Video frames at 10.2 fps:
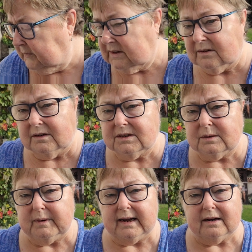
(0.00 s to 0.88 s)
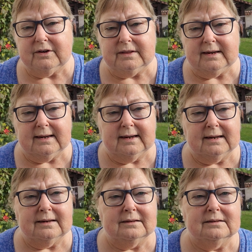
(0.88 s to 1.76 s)
It's nice to be out in the
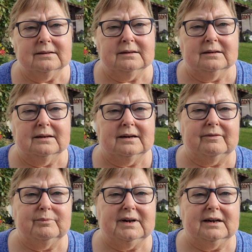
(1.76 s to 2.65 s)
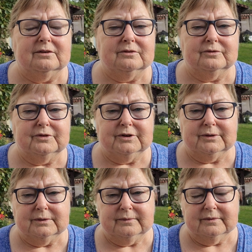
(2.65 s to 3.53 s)
air. I haven't been out
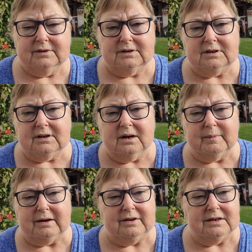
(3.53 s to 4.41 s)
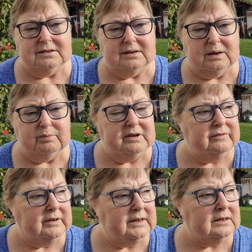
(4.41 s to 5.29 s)
for... I did come out yesterday
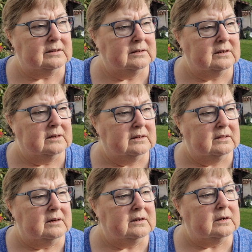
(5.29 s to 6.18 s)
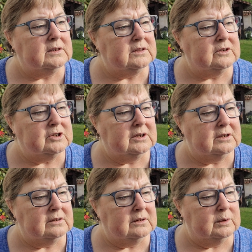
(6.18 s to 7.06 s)
briefly. I think I did the
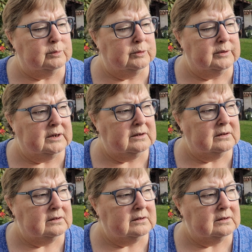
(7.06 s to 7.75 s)
chickens in the morning.